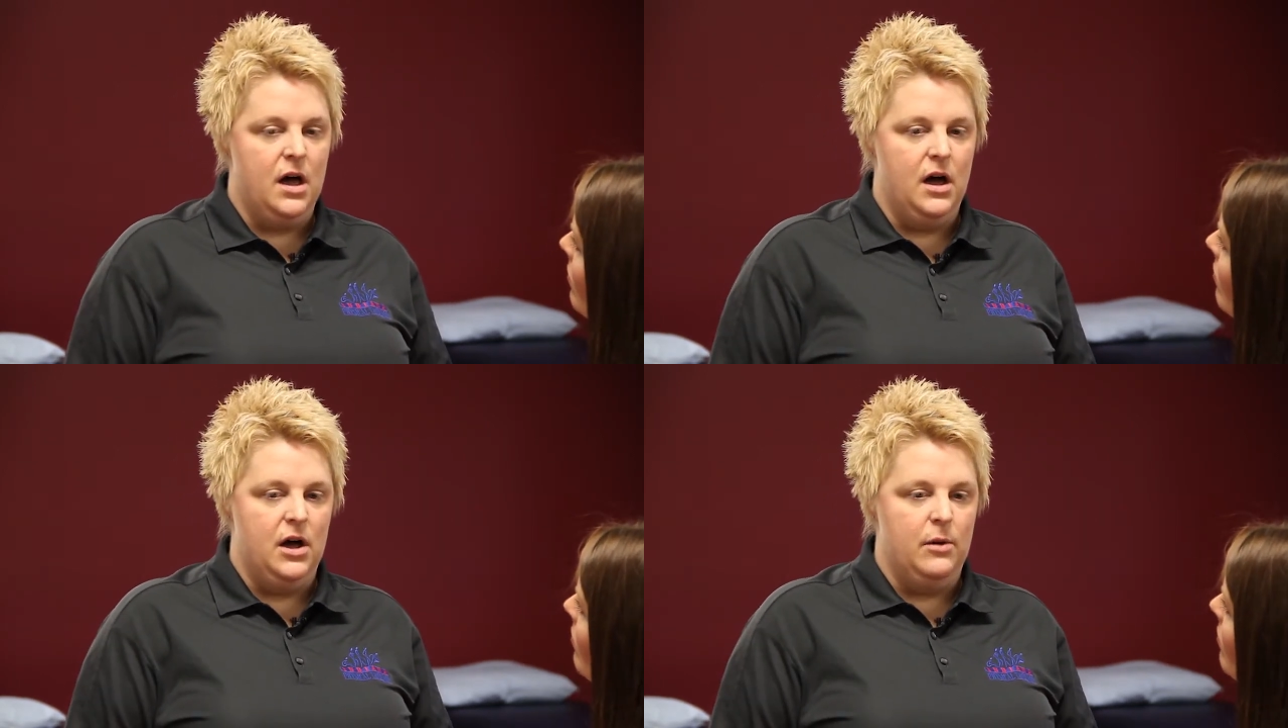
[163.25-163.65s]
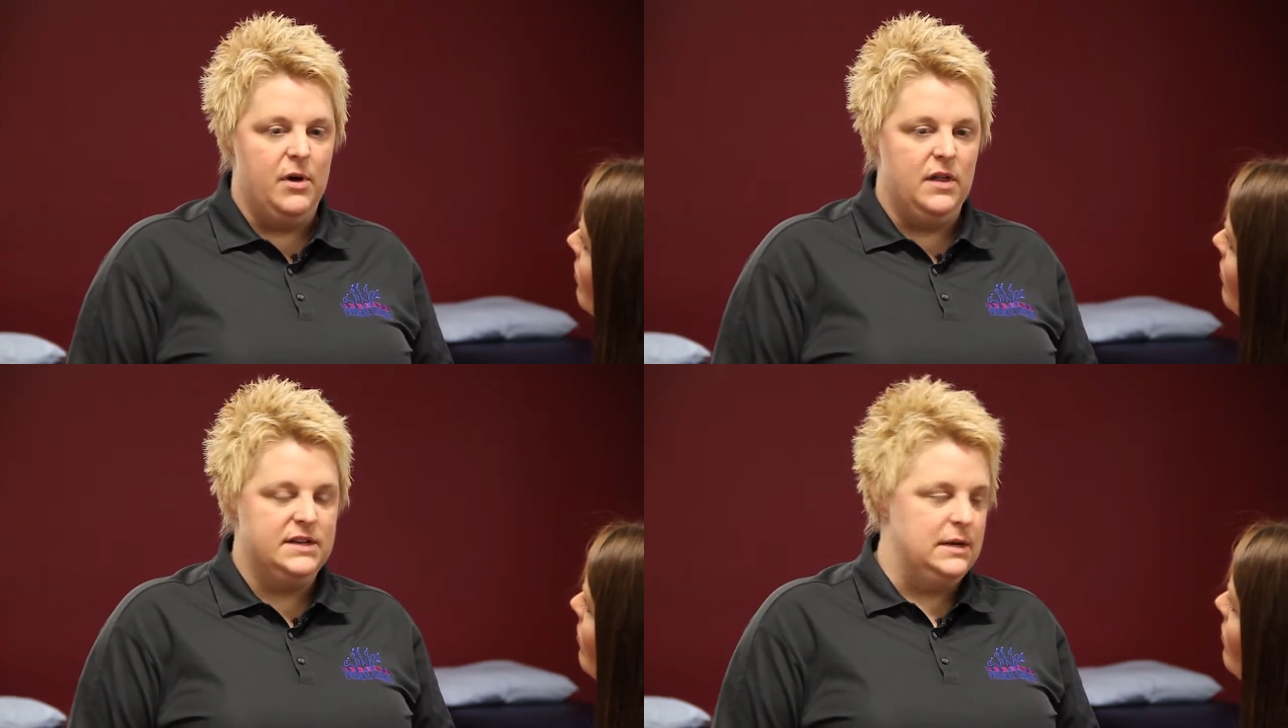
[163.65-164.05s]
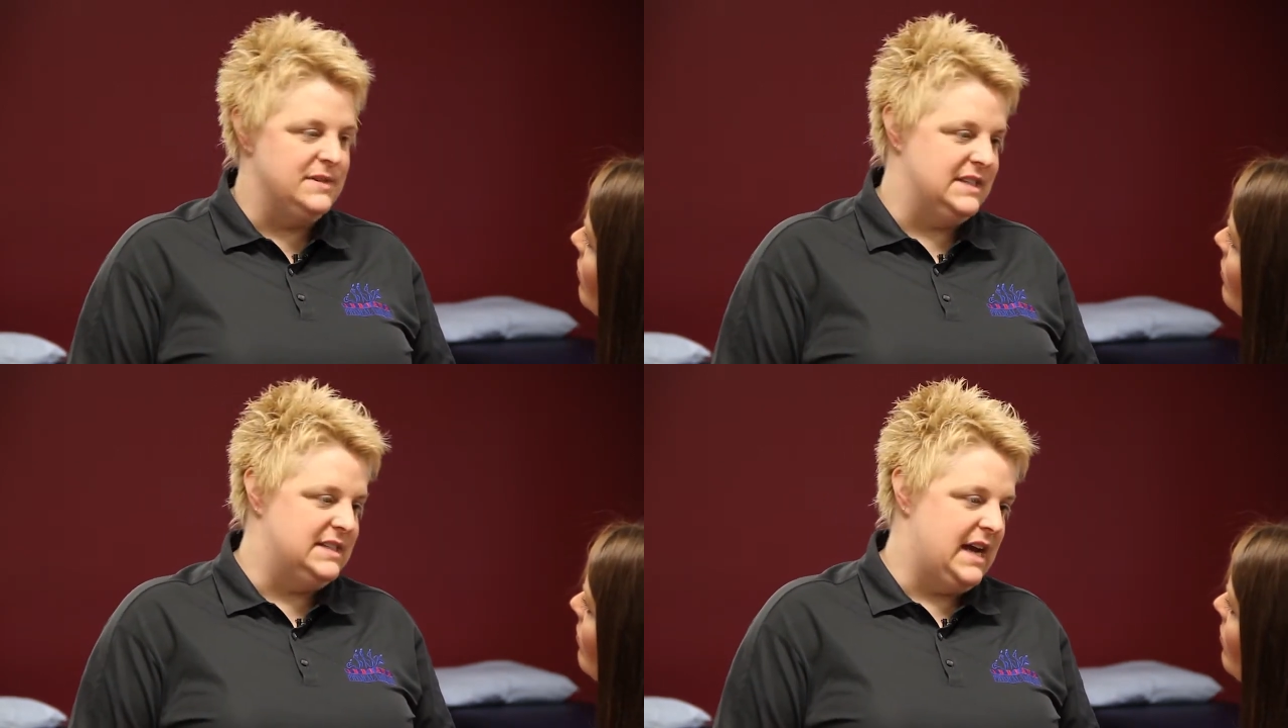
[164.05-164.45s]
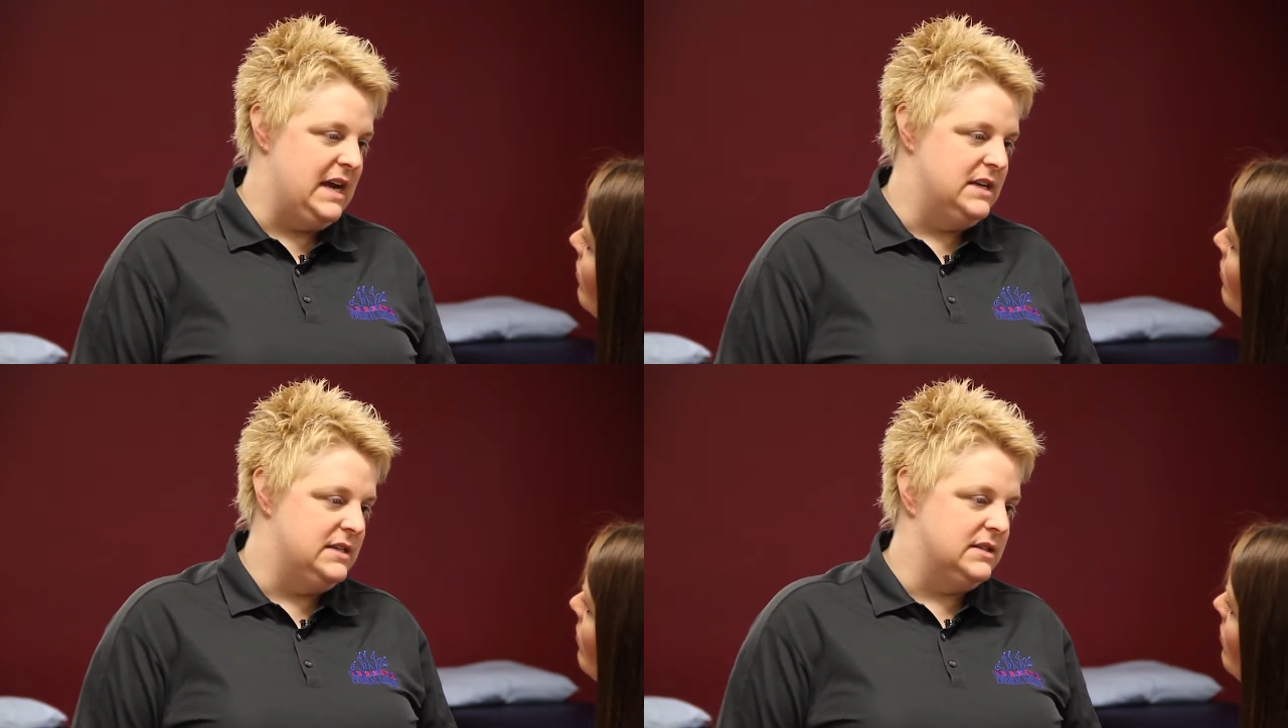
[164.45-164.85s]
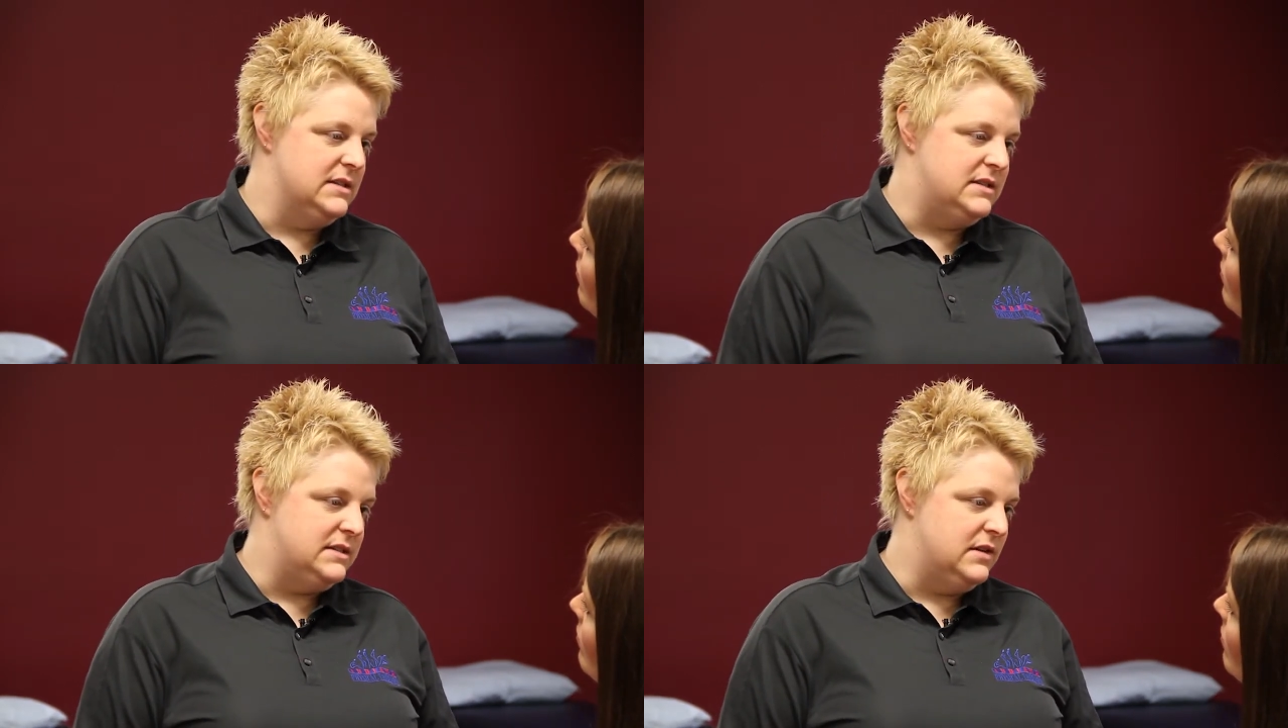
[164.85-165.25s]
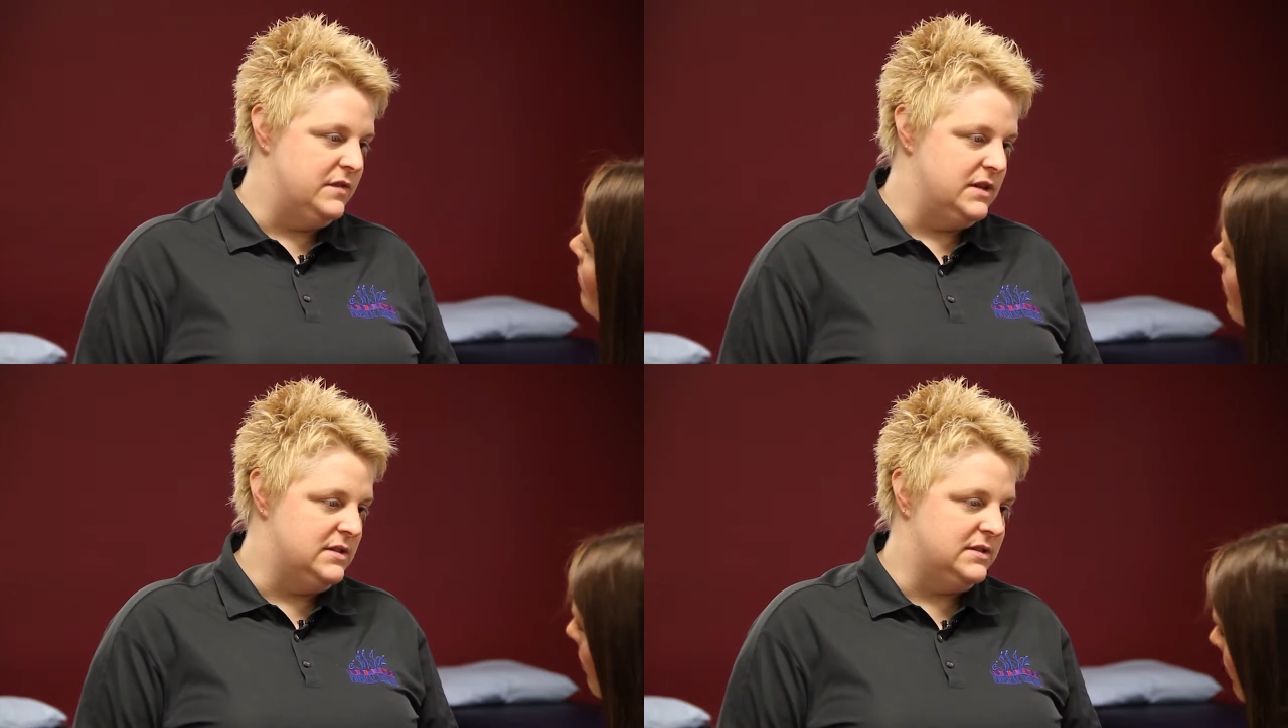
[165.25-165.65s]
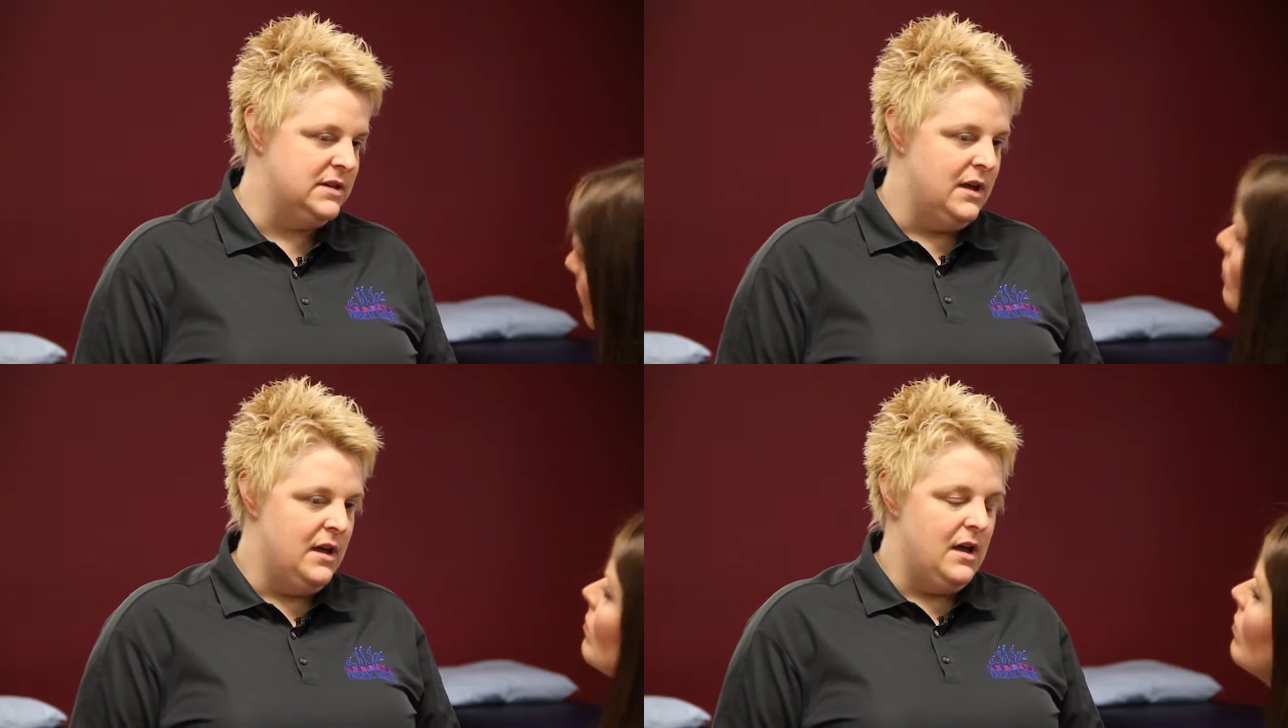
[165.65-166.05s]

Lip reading: A lot of times the tightness and the stiffness